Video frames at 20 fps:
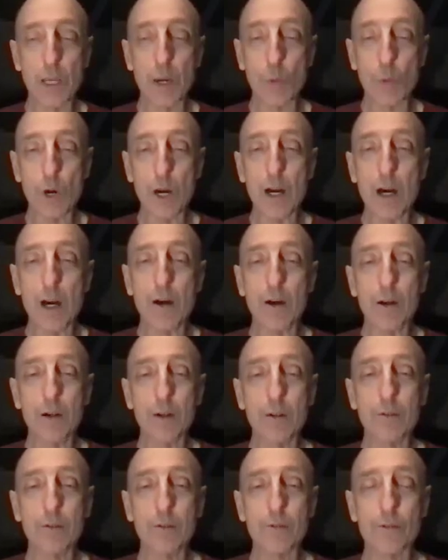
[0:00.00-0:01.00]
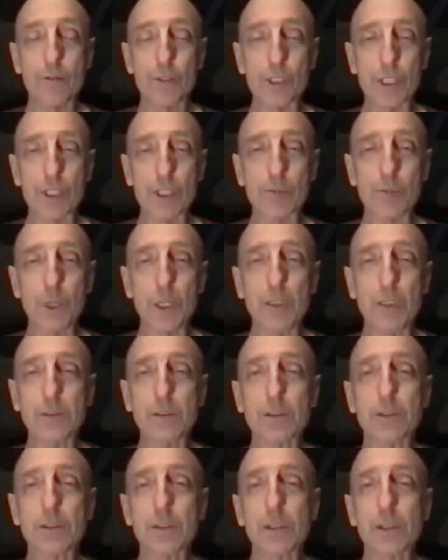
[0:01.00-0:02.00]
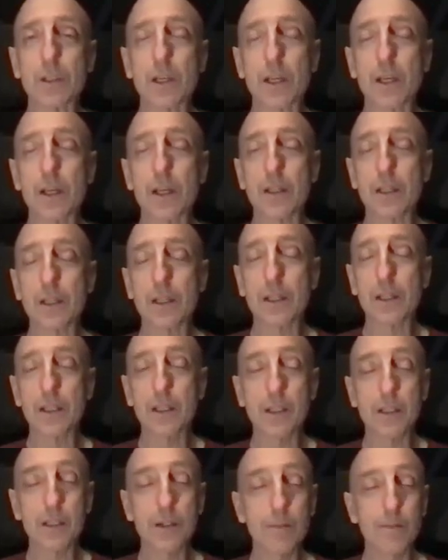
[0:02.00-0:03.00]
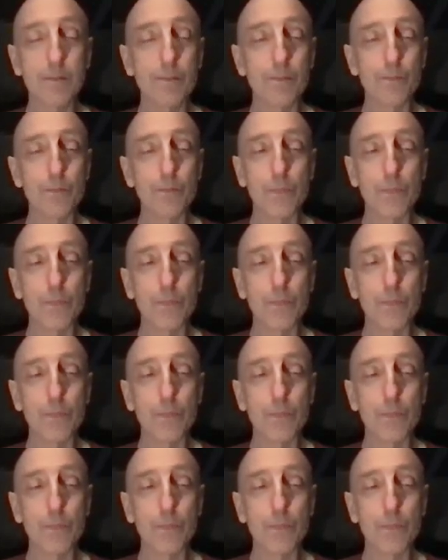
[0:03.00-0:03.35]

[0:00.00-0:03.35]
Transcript: wore that wire for 6 months, and he